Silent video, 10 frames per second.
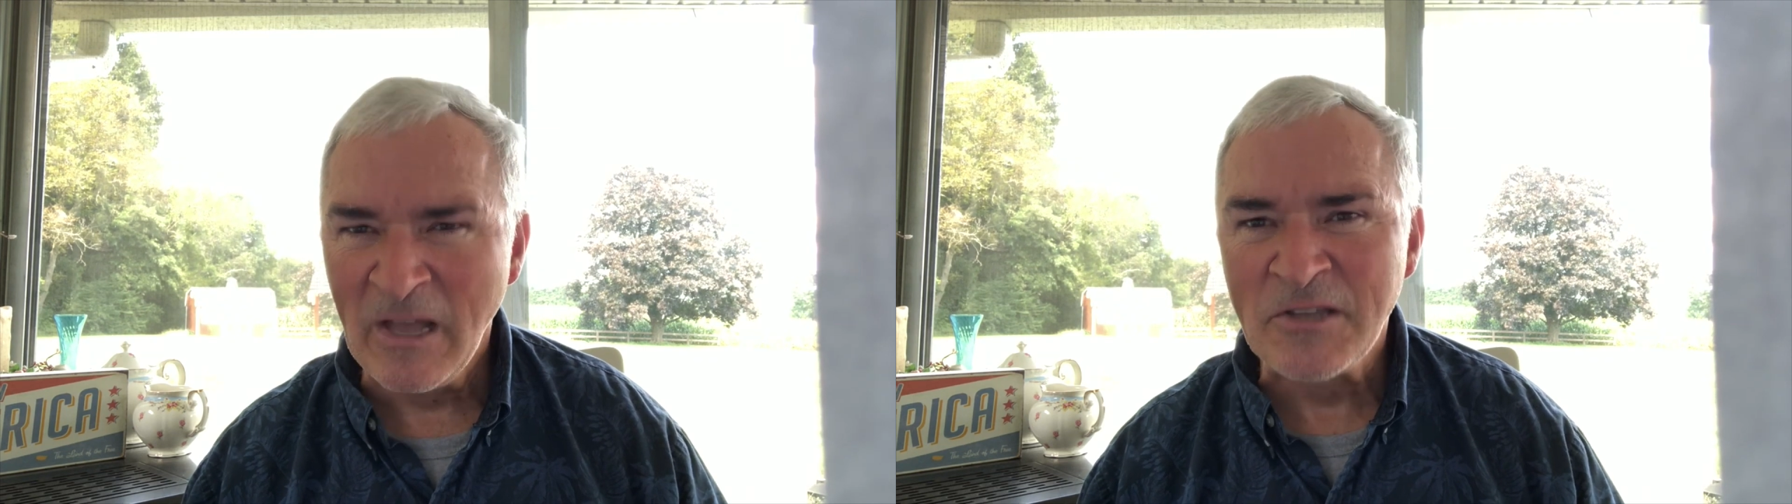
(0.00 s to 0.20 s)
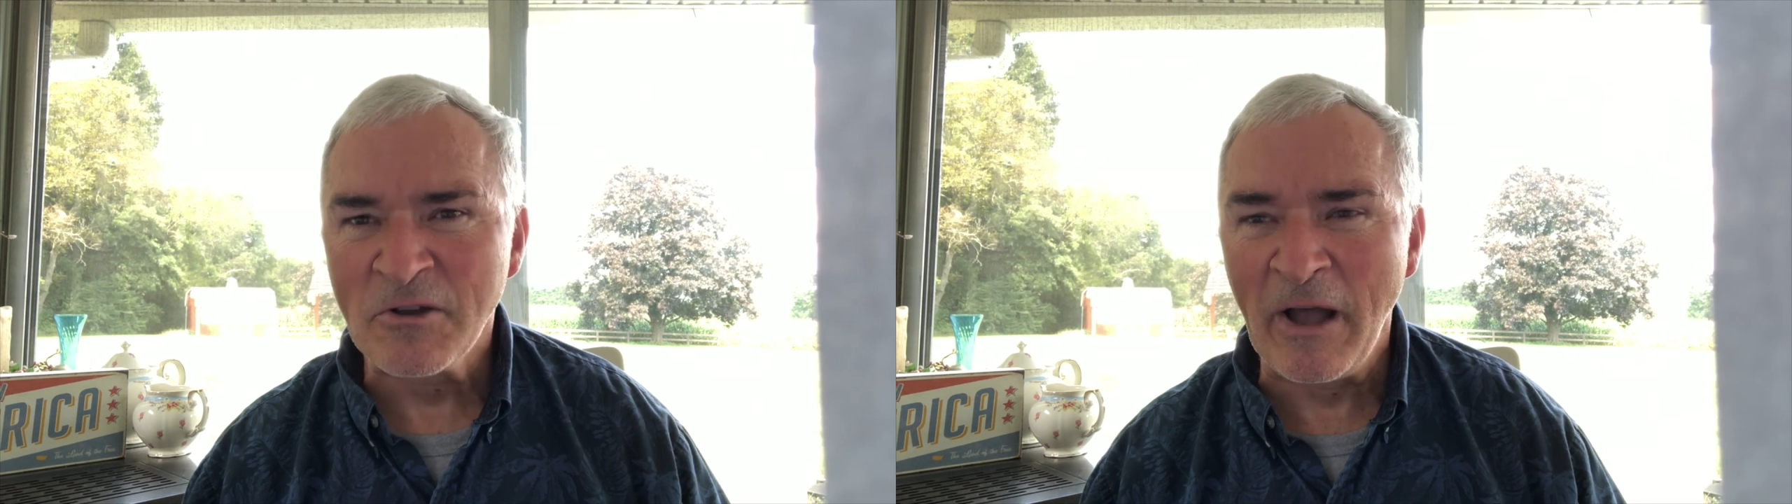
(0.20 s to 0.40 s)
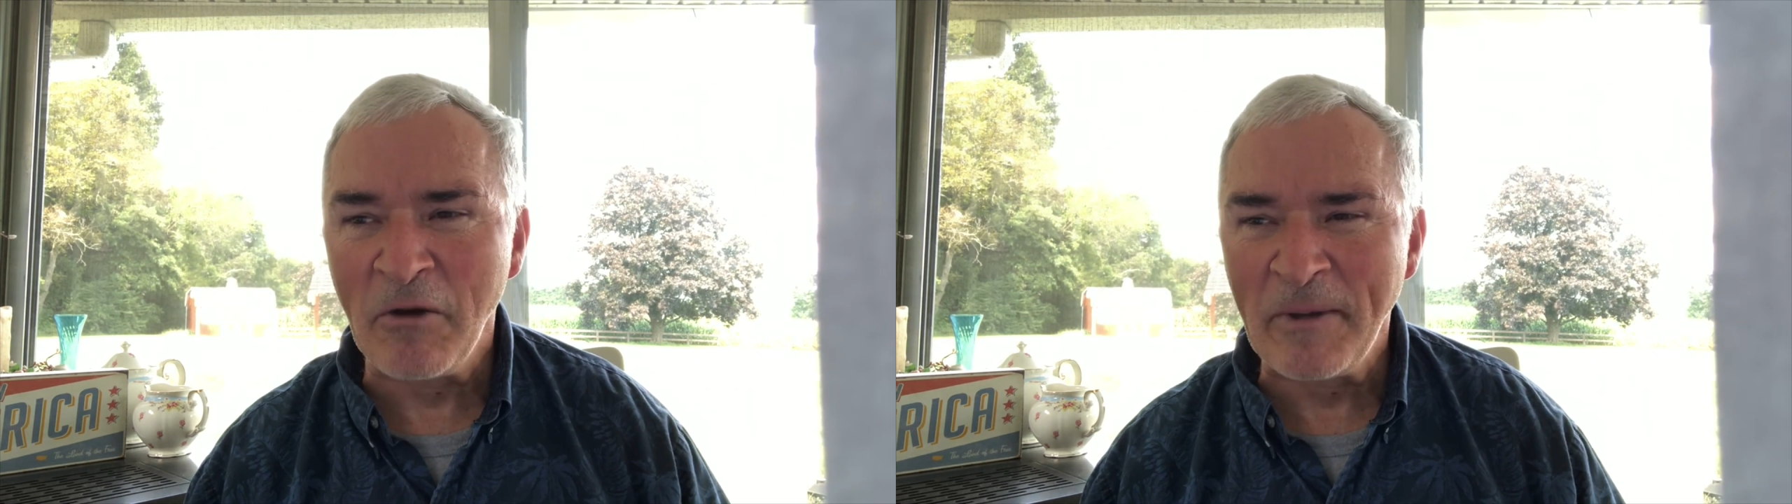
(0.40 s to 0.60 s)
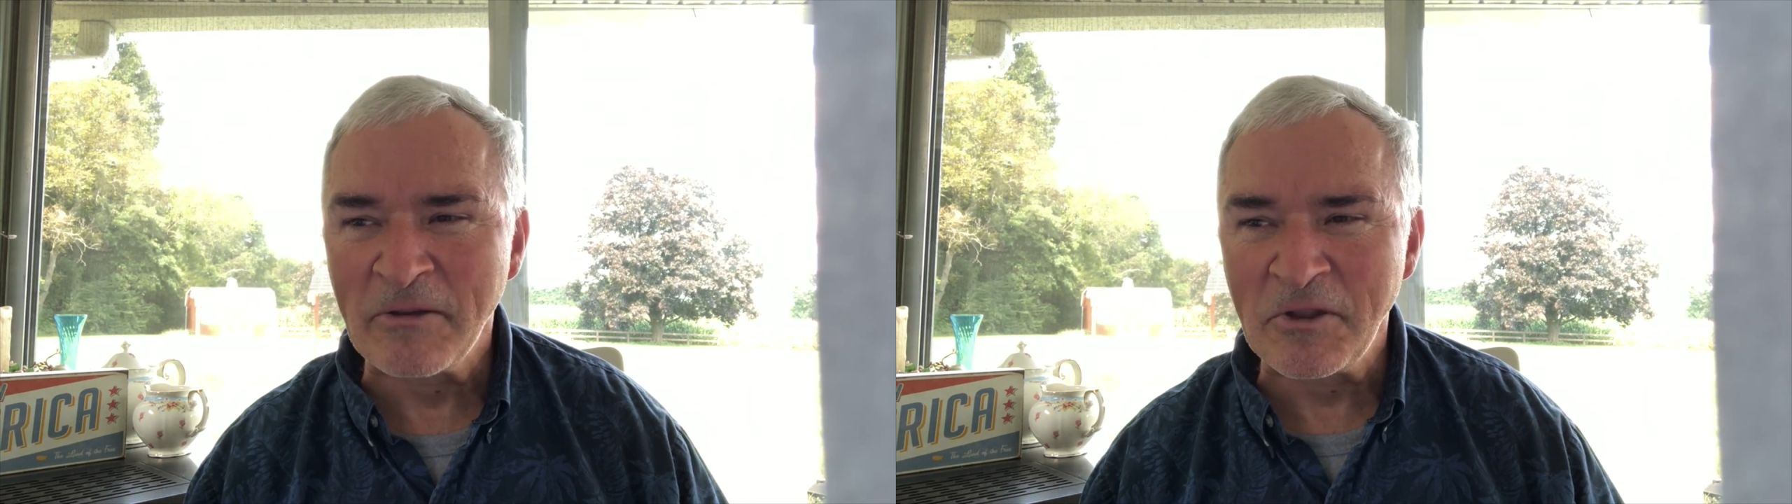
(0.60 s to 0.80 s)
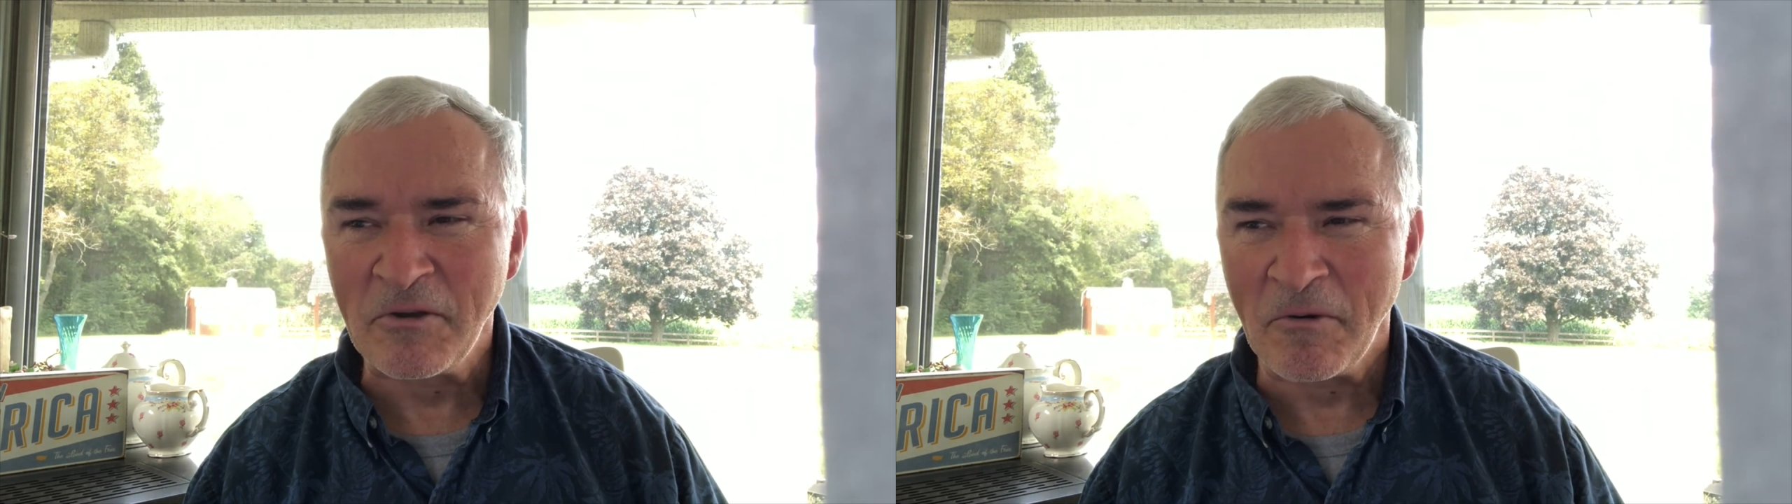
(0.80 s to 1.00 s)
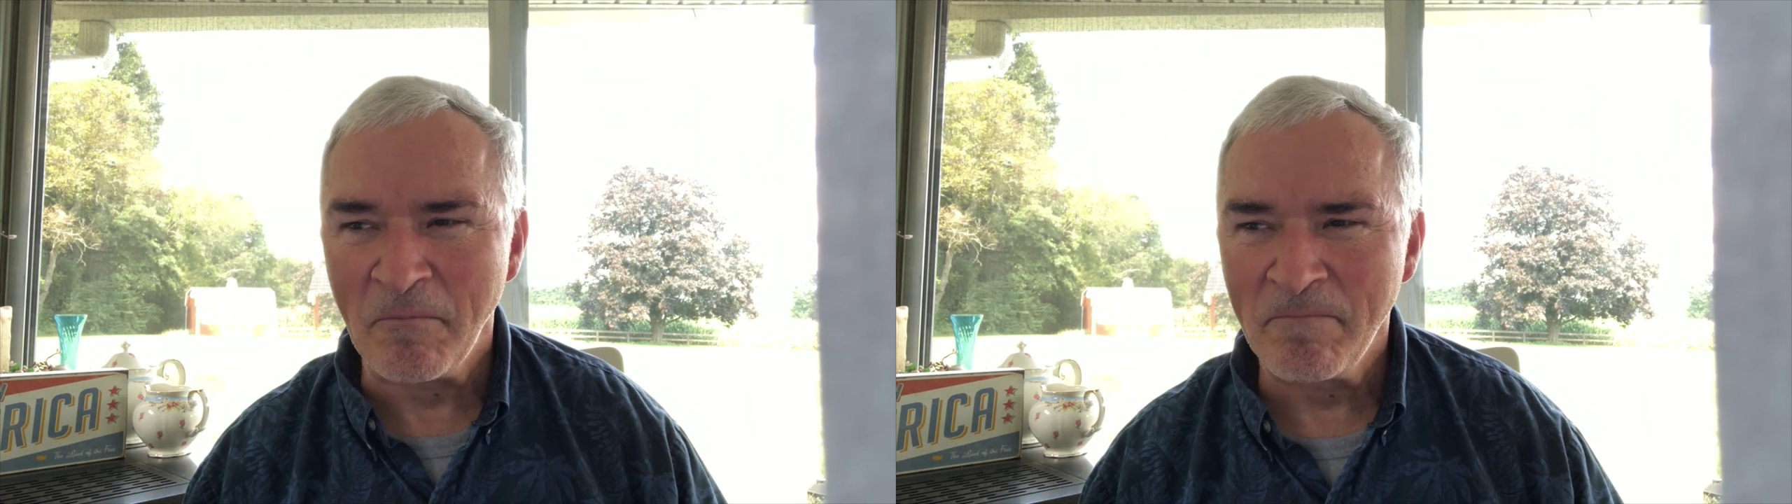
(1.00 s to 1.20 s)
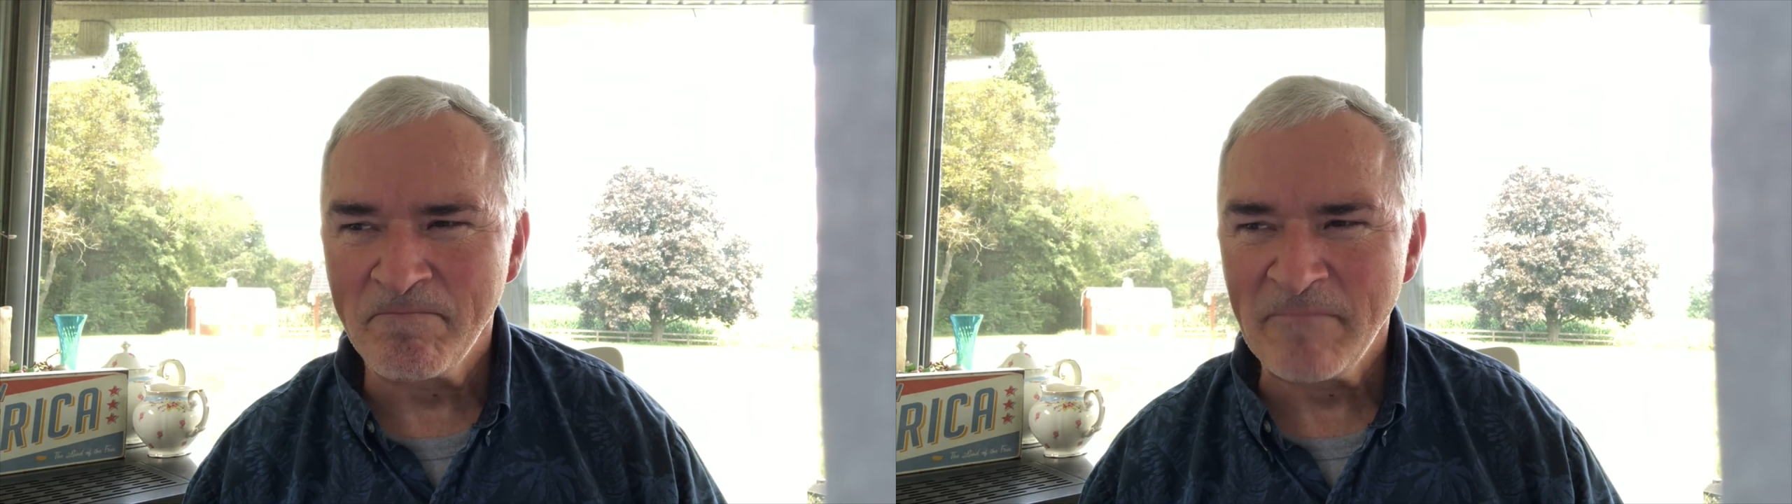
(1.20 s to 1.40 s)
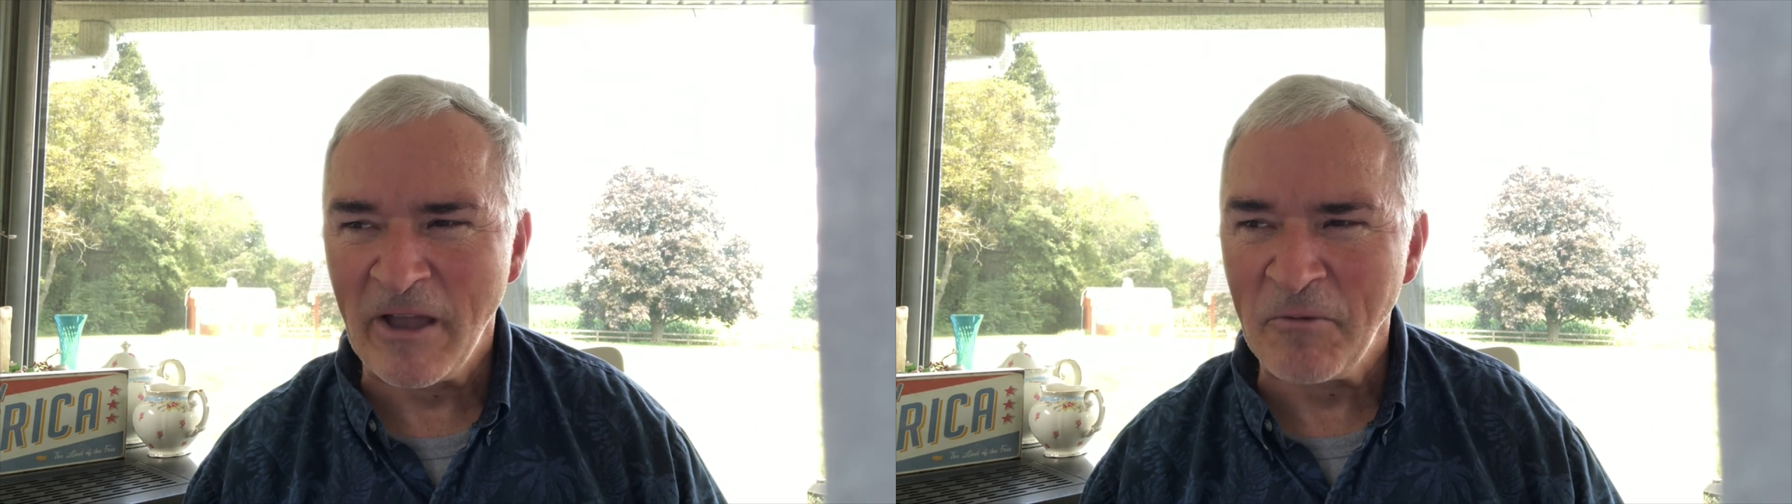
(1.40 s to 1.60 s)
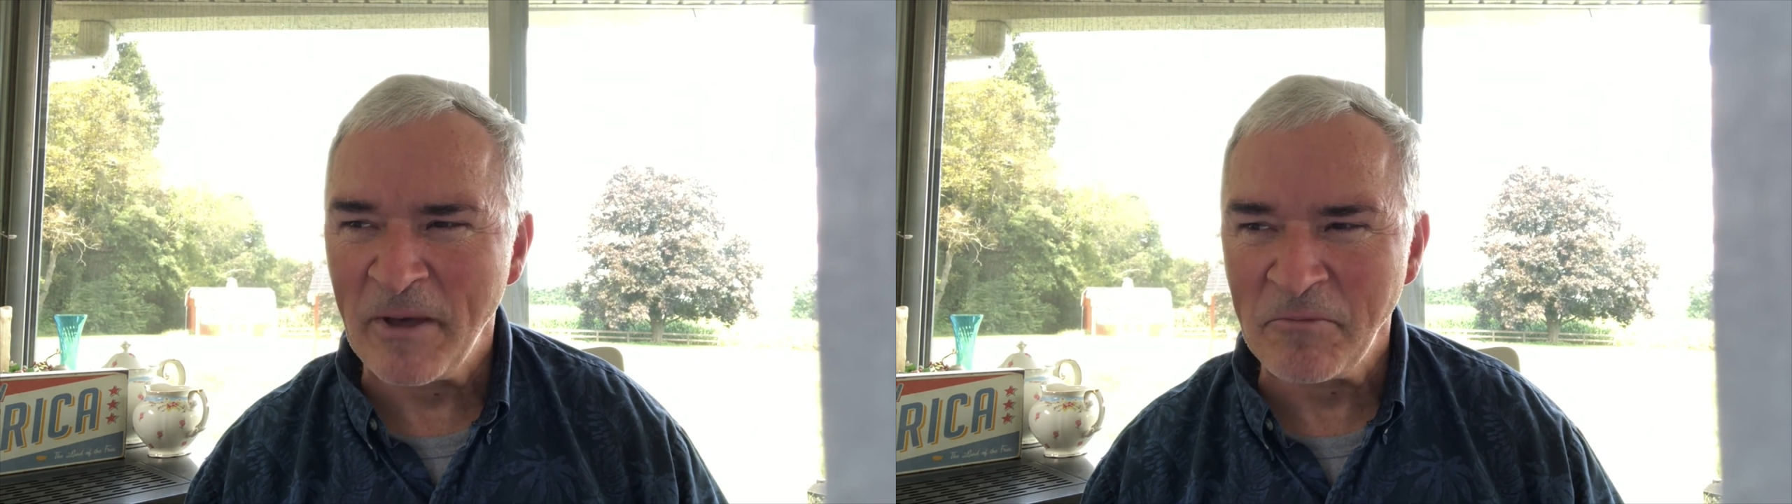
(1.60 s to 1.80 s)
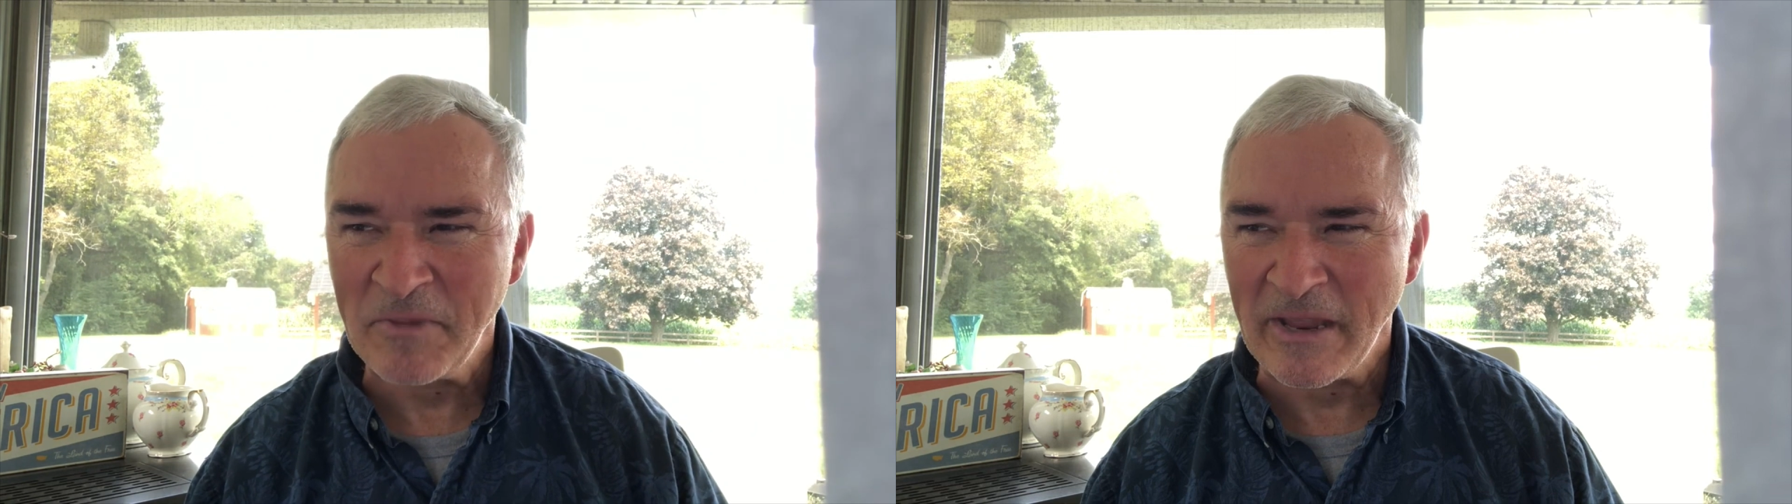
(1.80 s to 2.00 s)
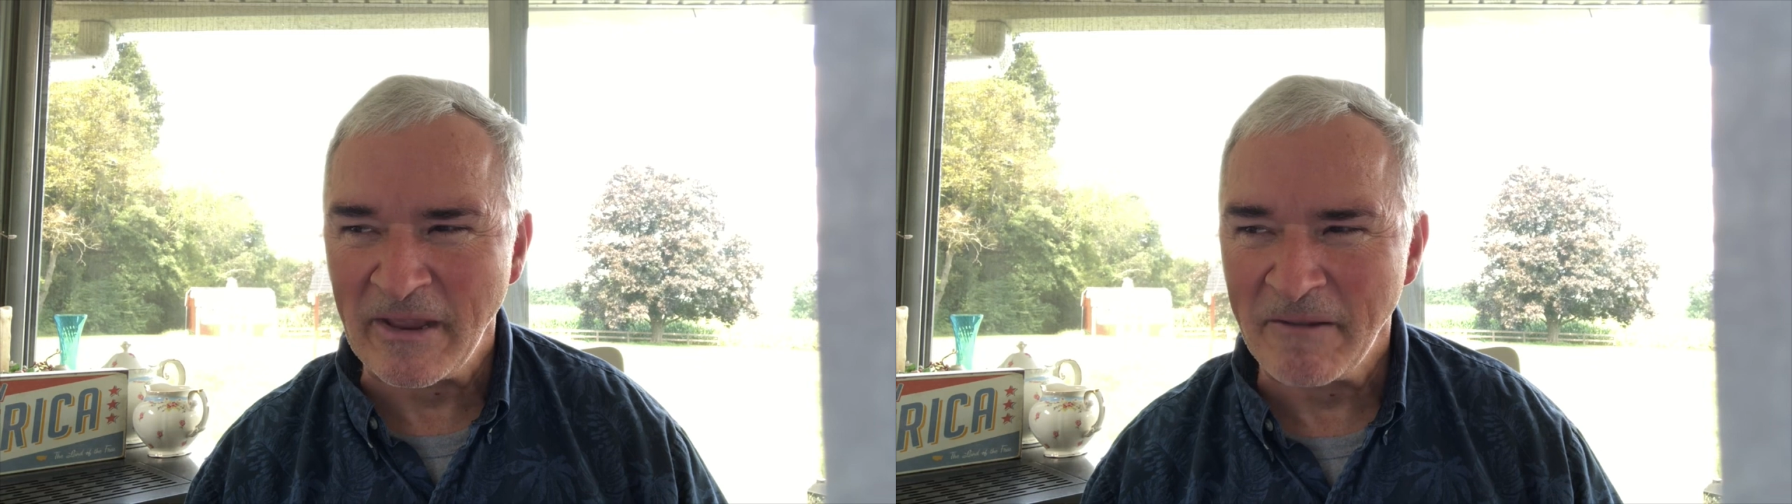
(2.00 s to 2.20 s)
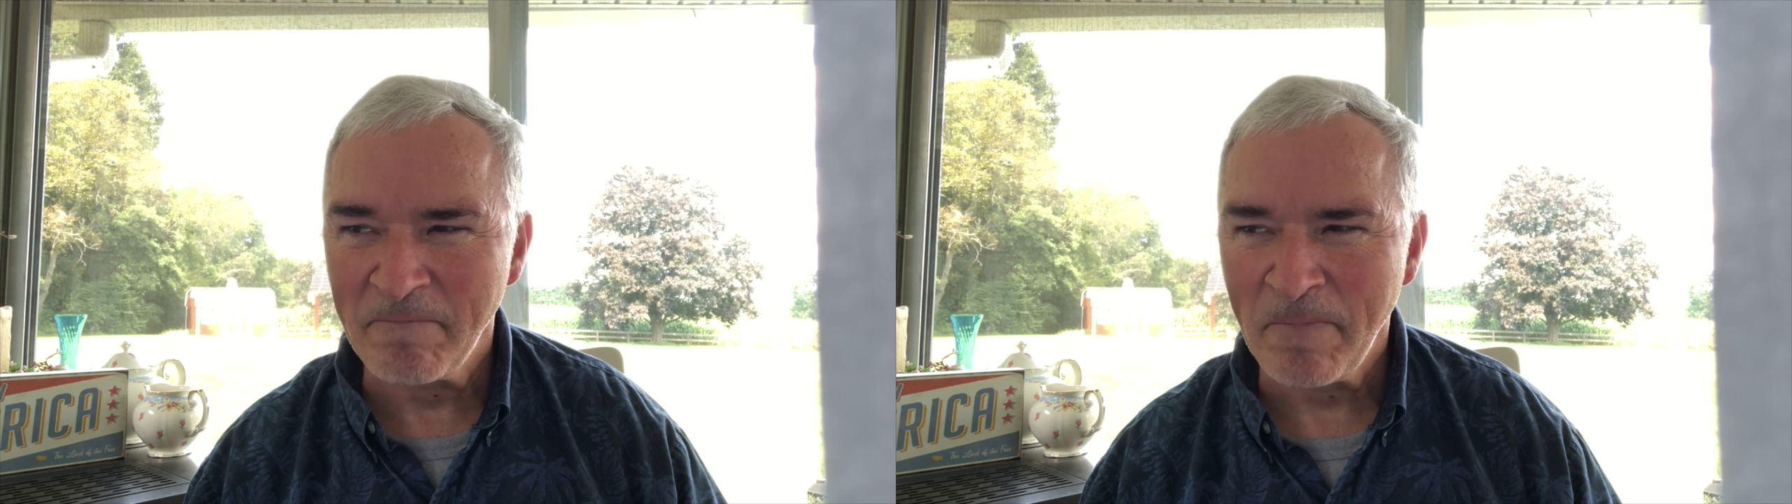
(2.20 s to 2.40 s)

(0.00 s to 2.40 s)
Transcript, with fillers: So, how about you? How about me?